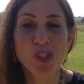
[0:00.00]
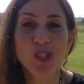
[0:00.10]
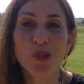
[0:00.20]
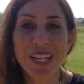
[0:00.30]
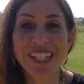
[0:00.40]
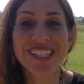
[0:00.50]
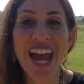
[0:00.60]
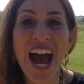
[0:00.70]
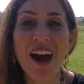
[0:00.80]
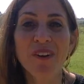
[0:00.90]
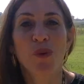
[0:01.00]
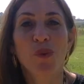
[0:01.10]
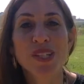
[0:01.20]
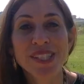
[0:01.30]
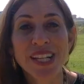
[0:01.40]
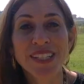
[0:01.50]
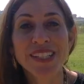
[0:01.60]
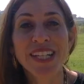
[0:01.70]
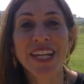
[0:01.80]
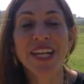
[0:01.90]
shooting down,
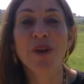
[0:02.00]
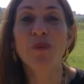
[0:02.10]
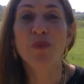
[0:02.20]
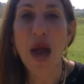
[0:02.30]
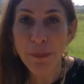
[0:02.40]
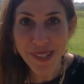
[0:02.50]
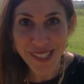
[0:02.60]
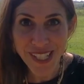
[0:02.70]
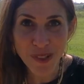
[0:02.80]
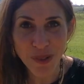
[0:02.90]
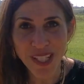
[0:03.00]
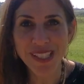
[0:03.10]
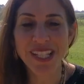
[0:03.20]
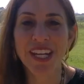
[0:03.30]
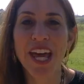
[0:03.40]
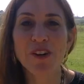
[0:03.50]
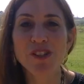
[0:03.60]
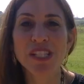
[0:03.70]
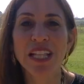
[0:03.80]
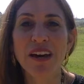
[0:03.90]
resulting in a rapid decrease in
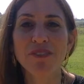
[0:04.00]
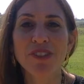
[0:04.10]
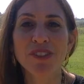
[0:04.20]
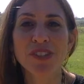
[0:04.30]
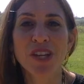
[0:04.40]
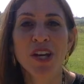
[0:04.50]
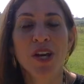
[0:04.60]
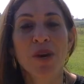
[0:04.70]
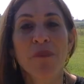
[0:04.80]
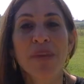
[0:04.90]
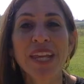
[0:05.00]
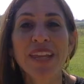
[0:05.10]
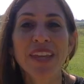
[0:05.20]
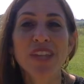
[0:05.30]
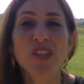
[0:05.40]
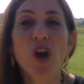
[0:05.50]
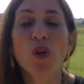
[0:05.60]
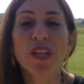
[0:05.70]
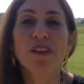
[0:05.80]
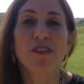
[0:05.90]
energy levels, meaning that it's
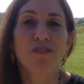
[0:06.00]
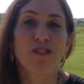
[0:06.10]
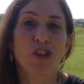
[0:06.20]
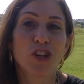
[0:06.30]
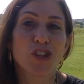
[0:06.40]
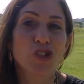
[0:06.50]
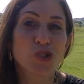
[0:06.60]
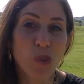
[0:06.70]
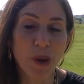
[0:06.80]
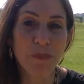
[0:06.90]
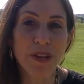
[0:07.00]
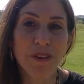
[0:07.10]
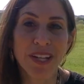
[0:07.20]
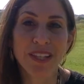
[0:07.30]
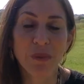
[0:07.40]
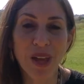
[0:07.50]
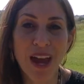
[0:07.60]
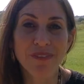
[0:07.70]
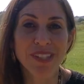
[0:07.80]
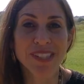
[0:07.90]
only for a short period that we
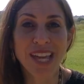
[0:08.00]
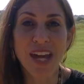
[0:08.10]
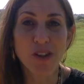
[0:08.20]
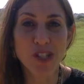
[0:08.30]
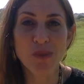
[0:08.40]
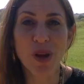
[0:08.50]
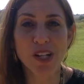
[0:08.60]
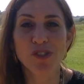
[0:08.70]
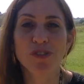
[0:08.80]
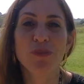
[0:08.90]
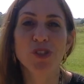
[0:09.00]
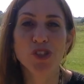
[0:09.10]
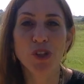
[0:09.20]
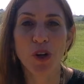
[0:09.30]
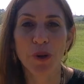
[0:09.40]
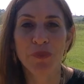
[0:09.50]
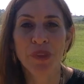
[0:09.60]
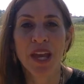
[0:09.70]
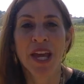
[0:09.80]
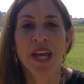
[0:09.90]
have this energy rush from the sugar.
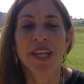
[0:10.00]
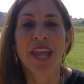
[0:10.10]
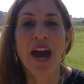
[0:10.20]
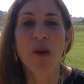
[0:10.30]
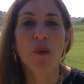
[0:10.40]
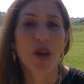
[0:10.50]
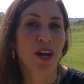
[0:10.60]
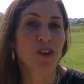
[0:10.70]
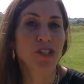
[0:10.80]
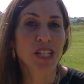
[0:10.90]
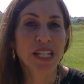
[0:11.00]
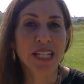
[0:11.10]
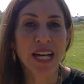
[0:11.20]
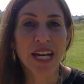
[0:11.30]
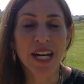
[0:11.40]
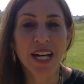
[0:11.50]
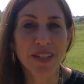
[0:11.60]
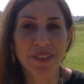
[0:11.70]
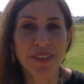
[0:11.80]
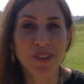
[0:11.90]
Now, energy uh,
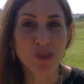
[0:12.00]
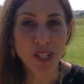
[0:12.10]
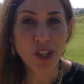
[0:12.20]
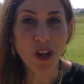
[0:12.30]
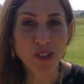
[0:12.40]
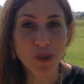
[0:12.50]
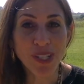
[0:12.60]
drinks also